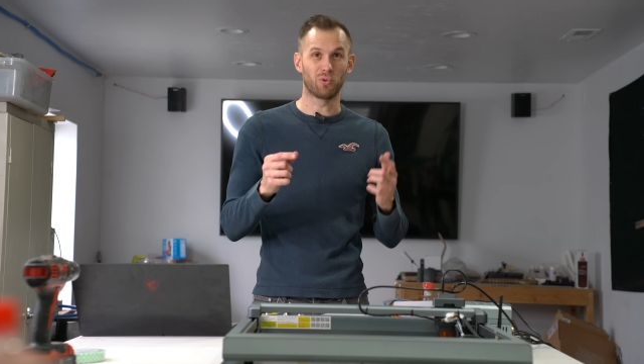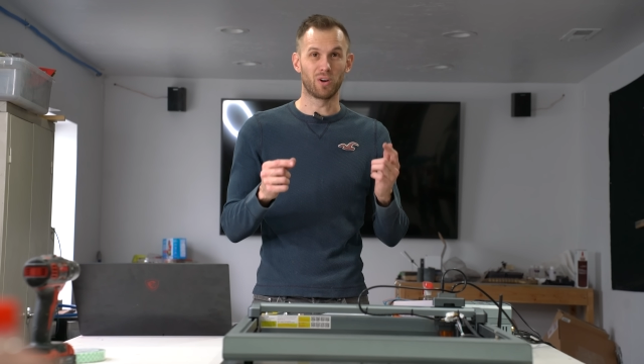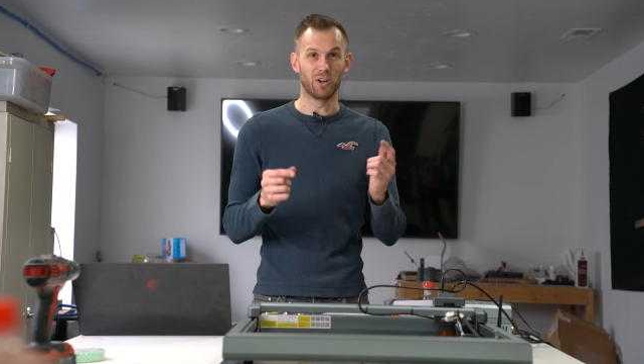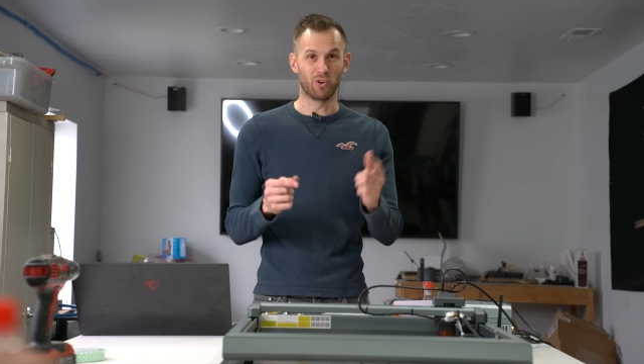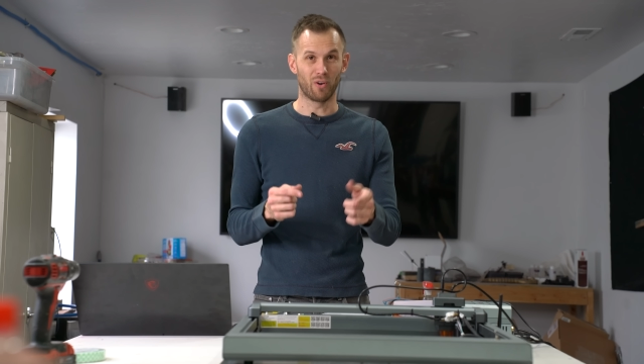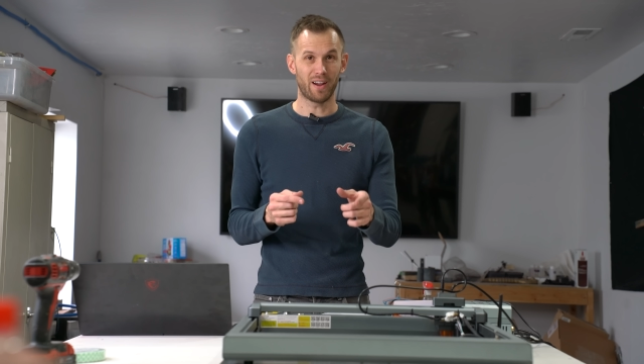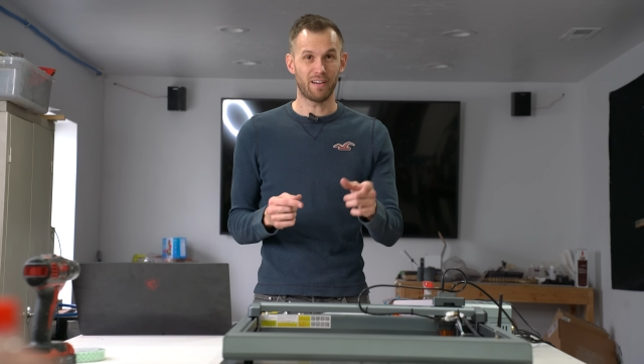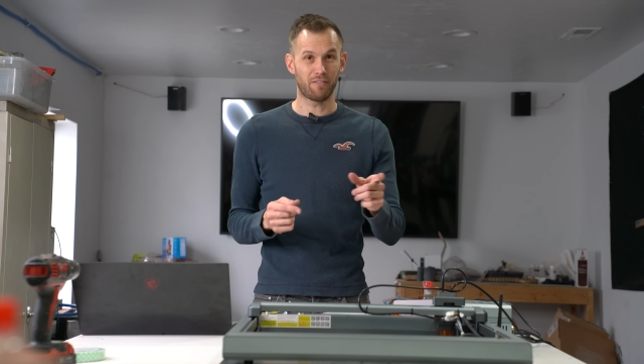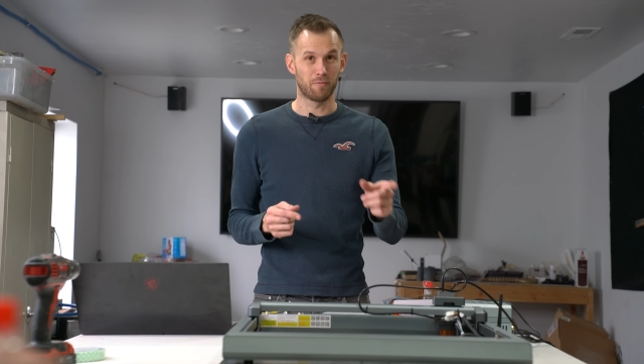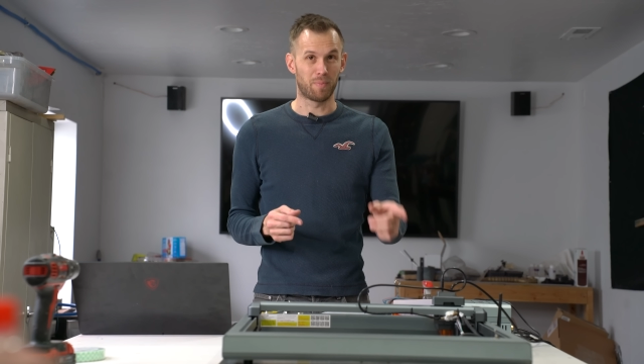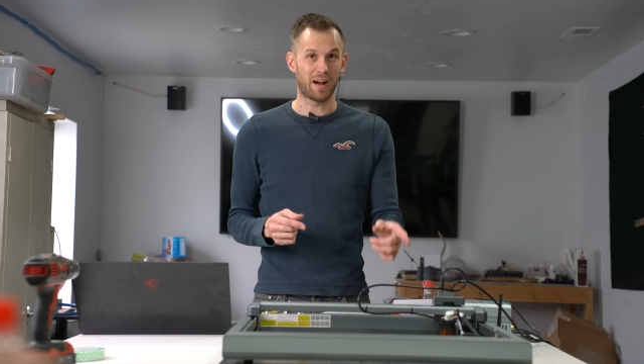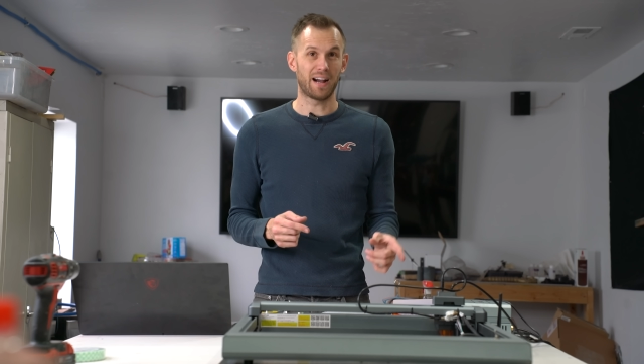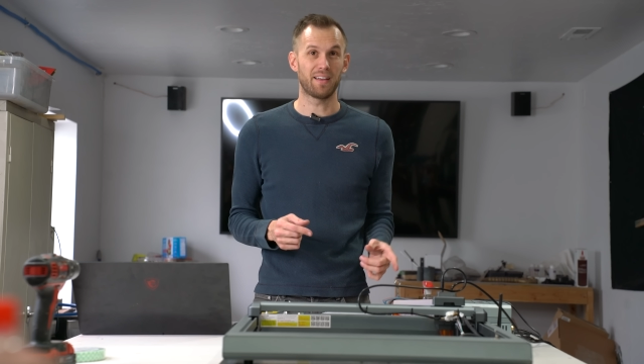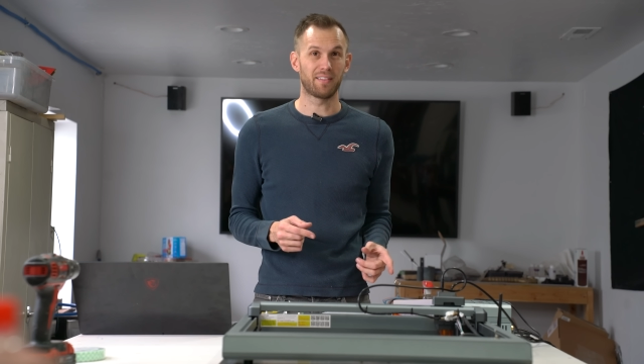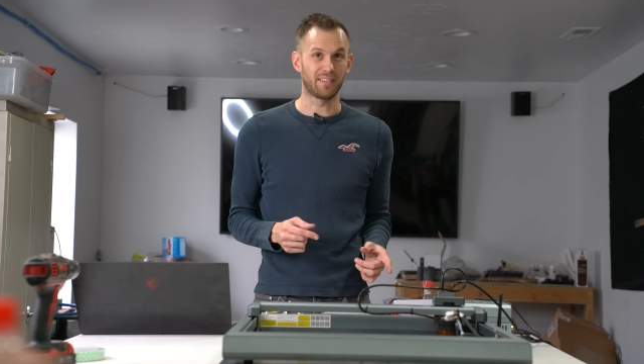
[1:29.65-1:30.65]
or engraved
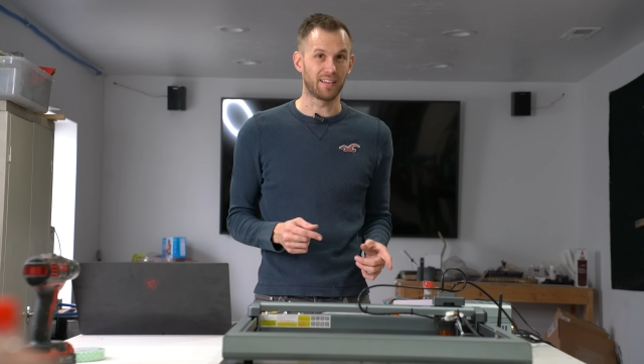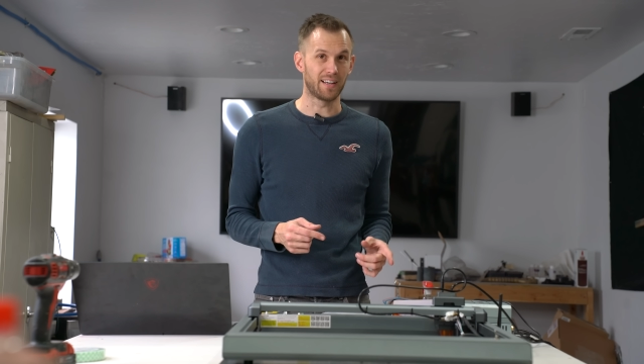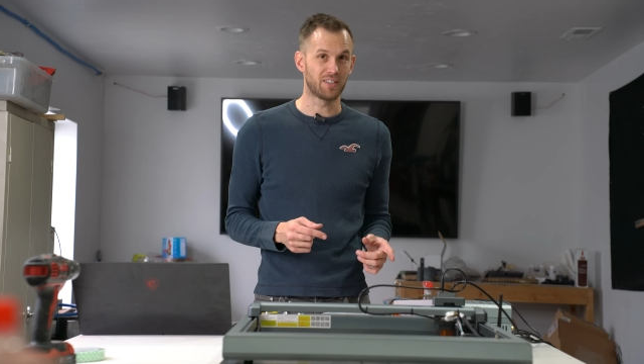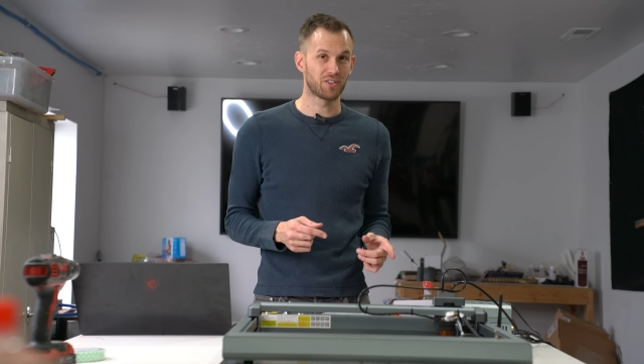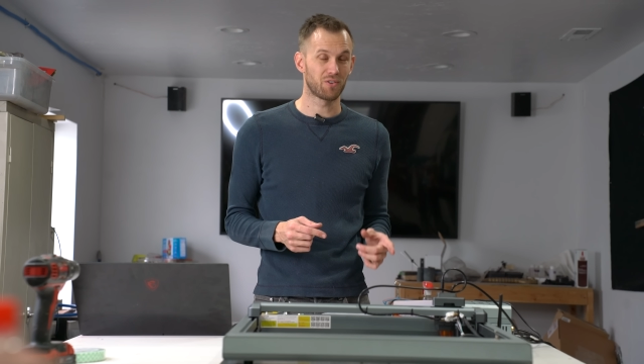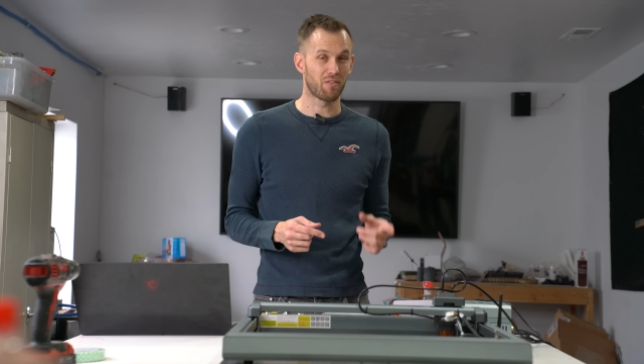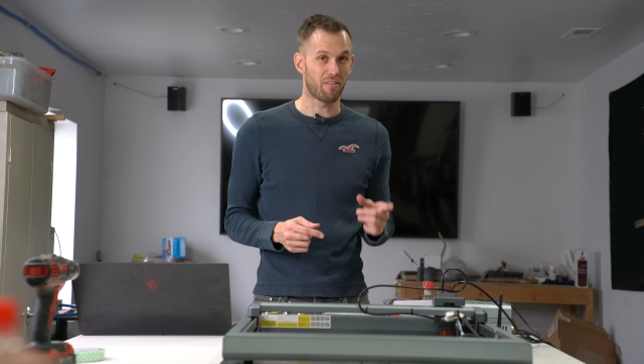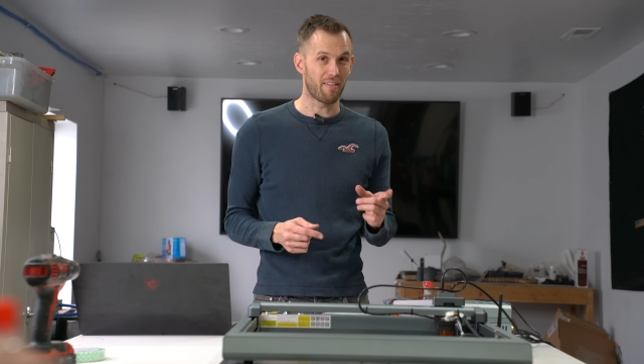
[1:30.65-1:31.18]
by the laser,